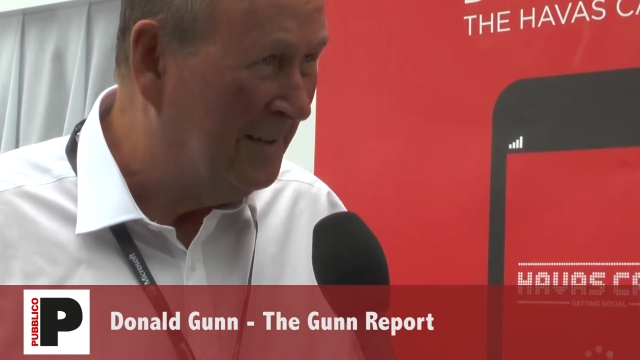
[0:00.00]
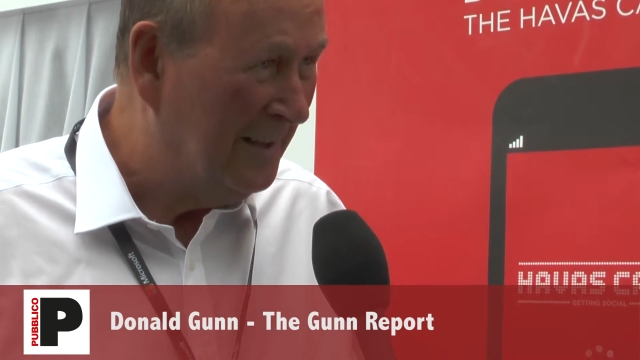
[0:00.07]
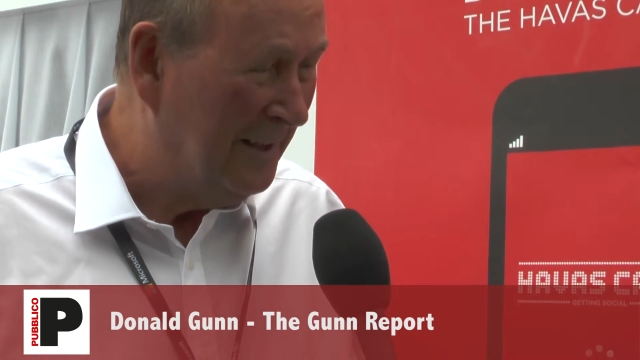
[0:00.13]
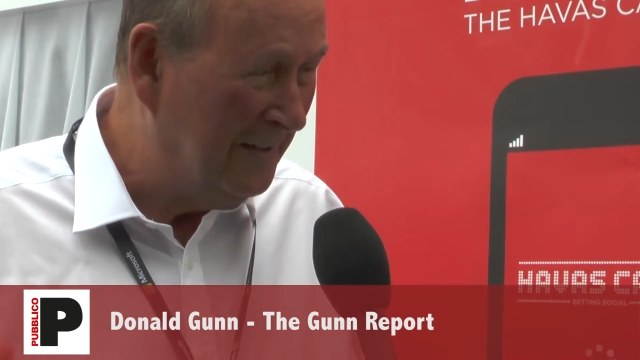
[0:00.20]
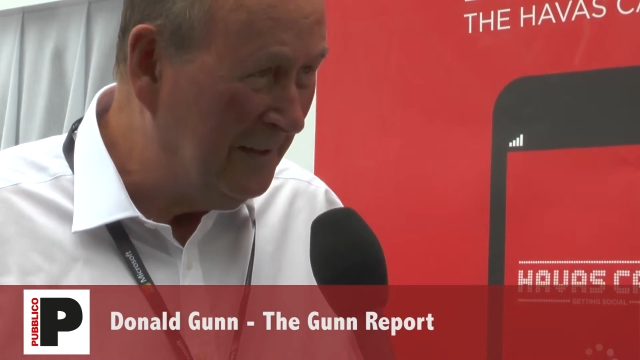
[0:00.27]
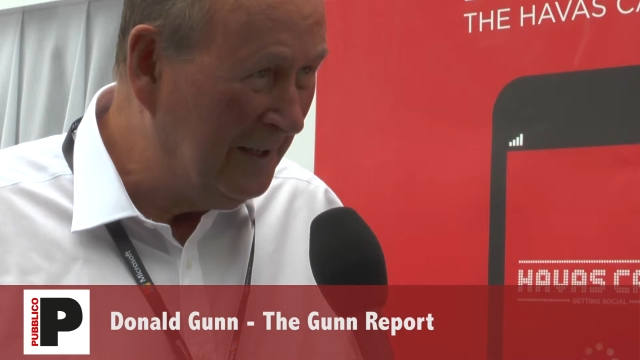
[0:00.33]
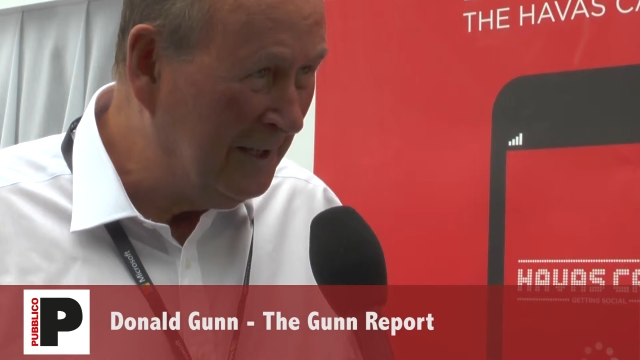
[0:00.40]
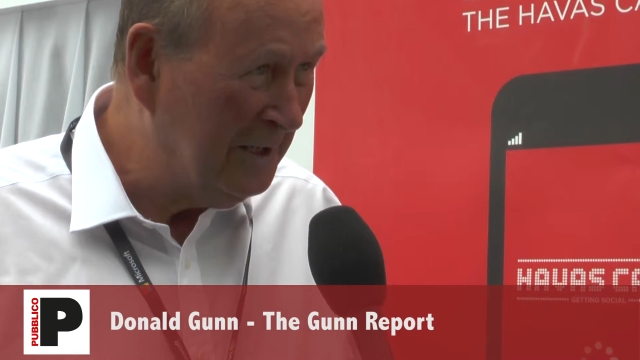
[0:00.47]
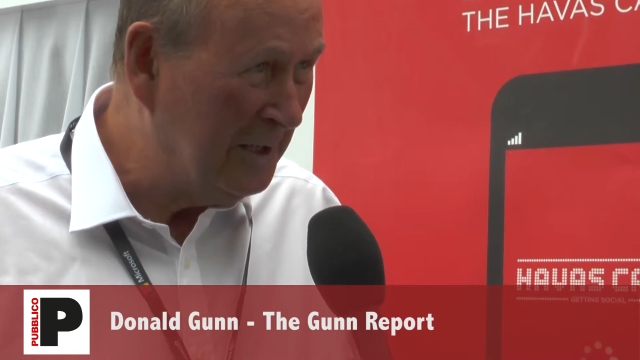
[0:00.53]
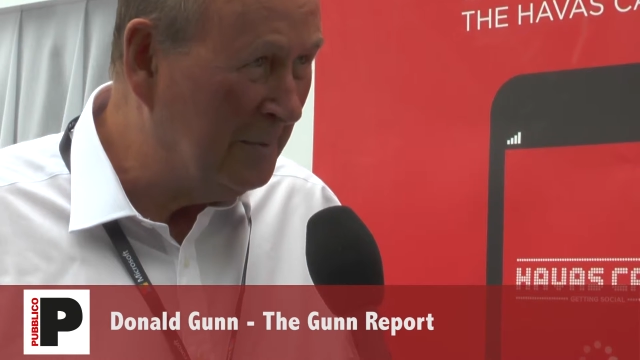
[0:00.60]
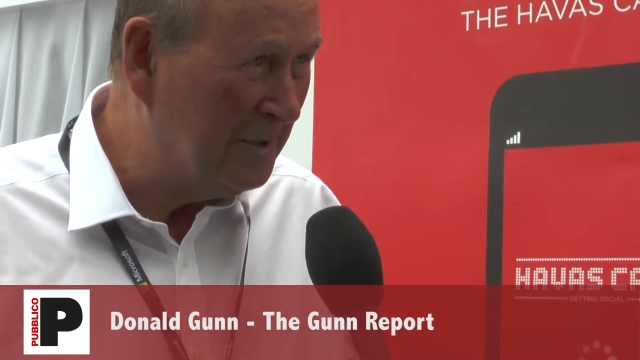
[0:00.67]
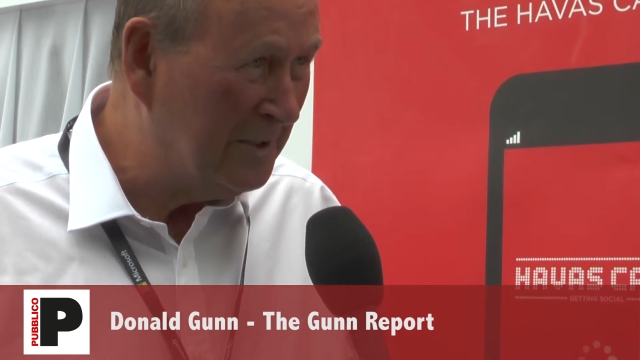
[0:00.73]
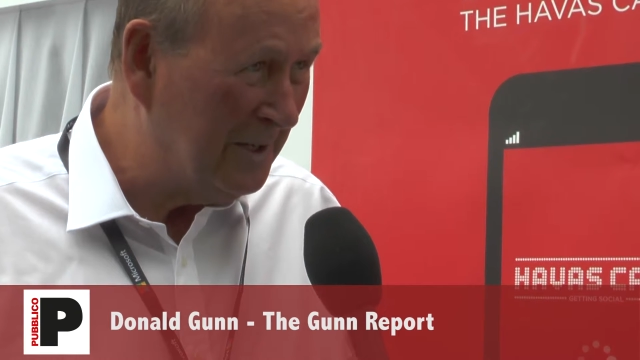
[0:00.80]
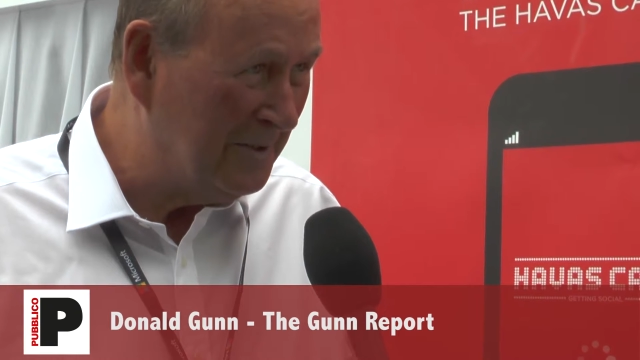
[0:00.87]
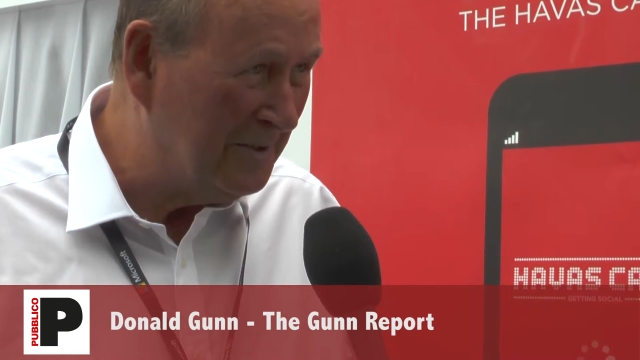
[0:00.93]
in the
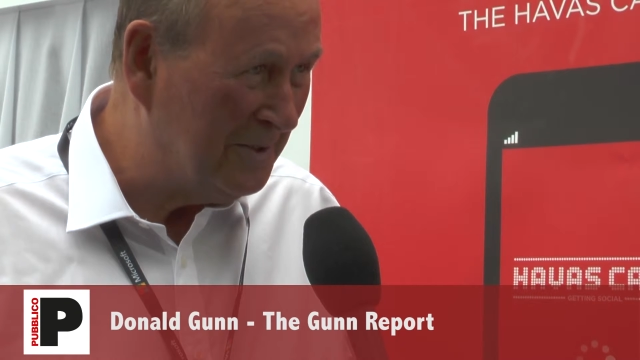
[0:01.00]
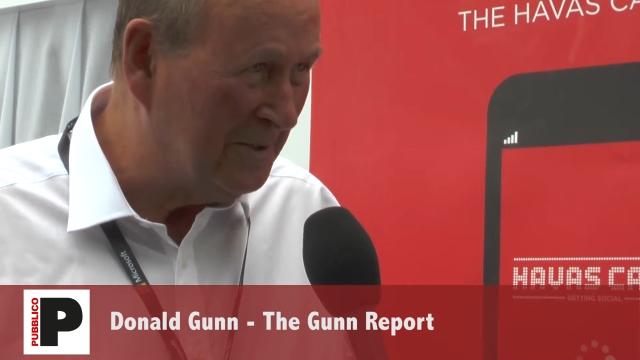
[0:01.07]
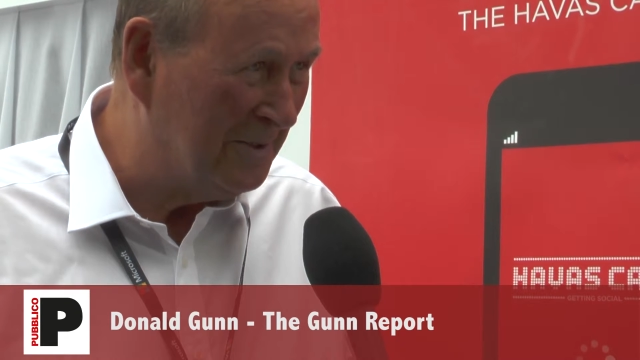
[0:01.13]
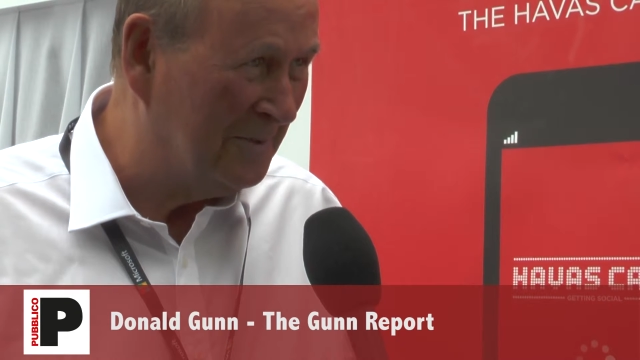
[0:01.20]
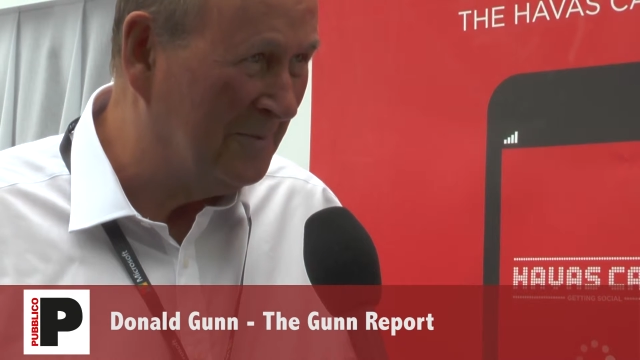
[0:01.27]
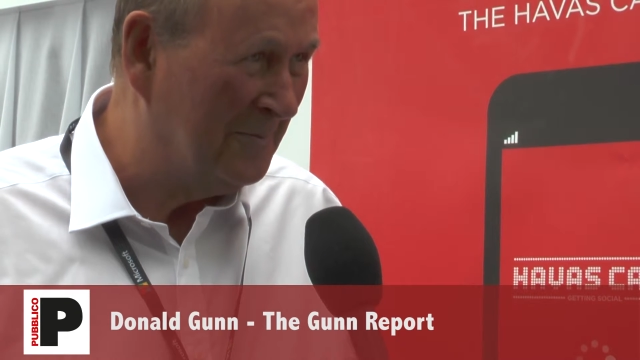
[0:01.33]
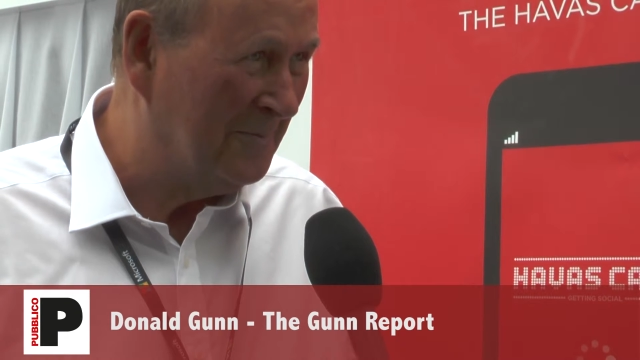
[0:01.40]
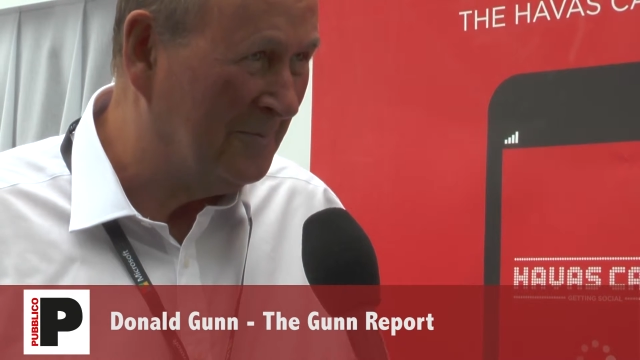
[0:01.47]
economic downturn.